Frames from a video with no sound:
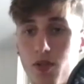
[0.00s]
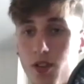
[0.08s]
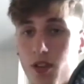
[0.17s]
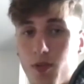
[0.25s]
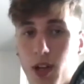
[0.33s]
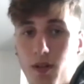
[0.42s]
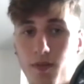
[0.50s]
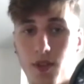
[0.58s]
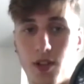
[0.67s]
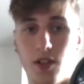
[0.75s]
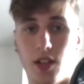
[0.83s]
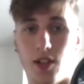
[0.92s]
as well.
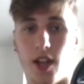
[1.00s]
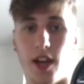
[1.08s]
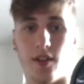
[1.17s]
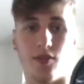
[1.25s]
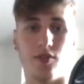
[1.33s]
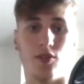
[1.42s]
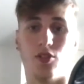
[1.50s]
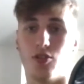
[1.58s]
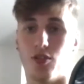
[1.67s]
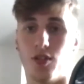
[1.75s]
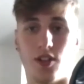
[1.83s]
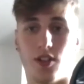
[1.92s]
You need to have good
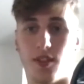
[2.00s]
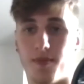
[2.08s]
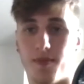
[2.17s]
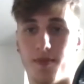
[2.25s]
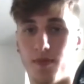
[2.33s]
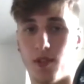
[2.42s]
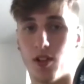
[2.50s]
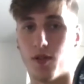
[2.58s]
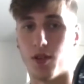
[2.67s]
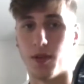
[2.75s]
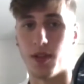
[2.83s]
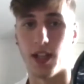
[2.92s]
joints. You don't
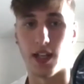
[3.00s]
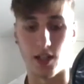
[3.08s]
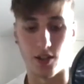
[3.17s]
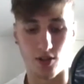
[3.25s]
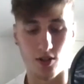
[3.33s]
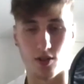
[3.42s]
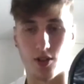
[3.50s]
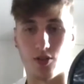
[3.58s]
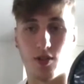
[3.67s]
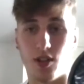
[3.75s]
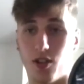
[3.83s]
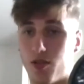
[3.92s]
want to be getting injured. You've got to
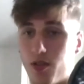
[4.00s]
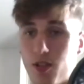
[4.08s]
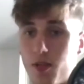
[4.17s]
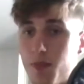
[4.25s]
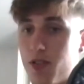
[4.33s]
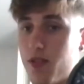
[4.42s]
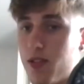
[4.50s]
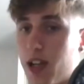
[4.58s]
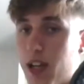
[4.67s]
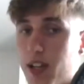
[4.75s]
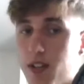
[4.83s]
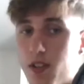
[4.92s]
train the joints as much as you
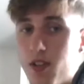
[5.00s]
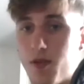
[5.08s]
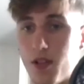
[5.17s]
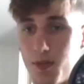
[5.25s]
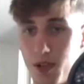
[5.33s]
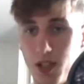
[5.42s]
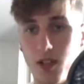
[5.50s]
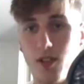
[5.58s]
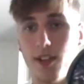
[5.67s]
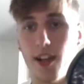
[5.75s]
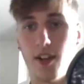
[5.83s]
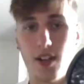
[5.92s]
can. You don't want to be
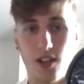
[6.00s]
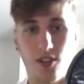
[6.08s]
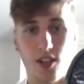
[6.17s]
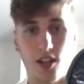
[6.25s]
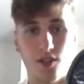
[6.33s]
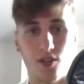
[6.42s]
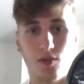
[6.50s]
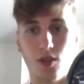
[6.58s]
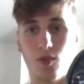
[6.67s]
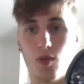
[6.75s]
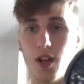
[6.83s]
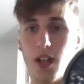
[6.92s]
tearing ACLs on week
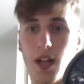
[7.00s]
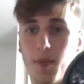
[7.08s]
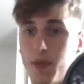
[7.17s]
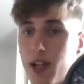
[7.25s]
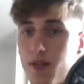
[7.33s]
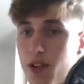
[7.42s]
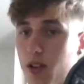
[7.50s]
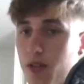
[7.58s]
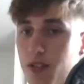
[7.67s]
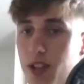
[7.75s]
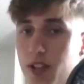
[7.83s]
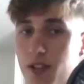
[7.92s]
1 and then be out for the whole
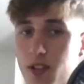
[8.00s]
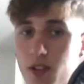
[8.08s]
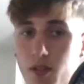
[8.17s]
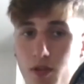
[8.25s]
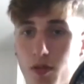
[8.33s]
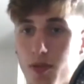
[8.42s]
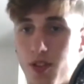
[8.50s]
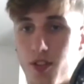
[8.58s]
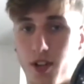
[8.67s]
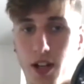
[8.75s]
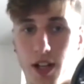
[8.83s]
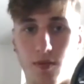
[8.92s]
season. You've got to
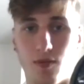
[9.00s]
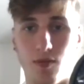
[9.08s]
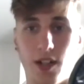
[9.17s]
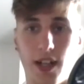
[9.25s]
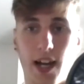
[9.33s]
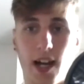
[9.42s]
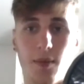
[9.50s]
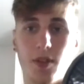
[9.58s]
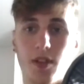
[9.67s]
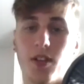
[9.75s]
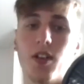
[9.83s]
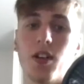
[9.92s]
restart rehab
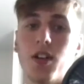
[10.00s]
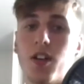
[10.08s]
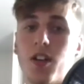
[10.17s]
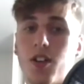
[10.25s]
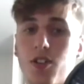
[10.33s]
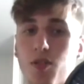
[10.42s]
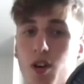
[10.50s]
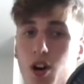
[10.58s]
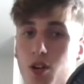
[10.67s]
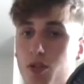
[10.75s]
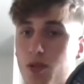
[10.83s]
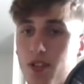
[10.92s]
and do a
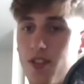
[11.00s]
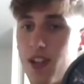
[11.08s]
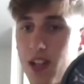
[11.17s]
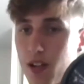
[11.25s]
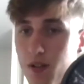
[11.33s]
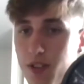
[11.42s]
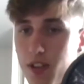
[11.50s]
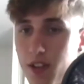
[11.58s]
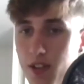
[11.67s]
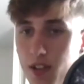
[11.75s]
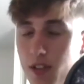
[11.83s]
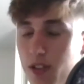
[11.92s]
whole extended off
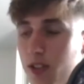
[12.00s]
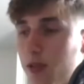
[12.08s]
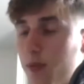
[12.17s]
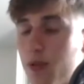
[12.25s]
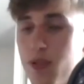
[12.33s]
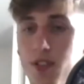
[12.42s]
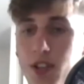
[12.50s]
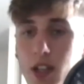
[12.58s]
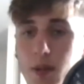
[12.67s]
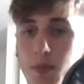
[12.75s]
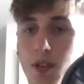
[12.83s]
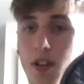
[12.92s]
season. So it's important to
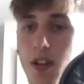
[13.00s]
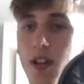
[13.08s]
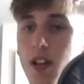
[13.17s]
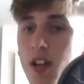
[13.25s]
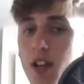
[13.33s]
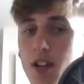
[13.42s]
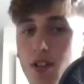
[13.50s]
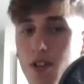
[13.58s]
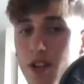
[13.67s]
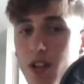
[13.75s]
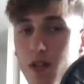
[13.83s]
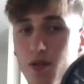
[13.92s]
keep your cod
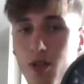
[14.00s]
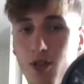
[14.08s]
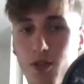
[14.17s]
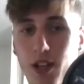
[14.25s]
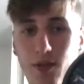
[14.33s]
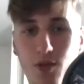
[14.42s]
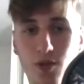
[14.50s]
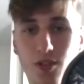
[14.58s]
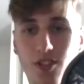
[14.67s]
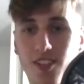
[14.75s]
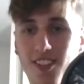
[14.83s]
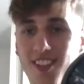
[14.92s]
liver oil
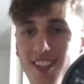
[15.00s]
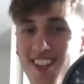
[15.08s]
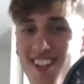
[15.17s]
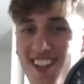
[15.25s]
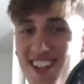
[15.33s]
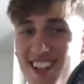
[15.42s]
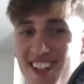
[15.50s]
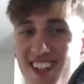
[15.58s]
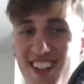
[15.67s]
levels and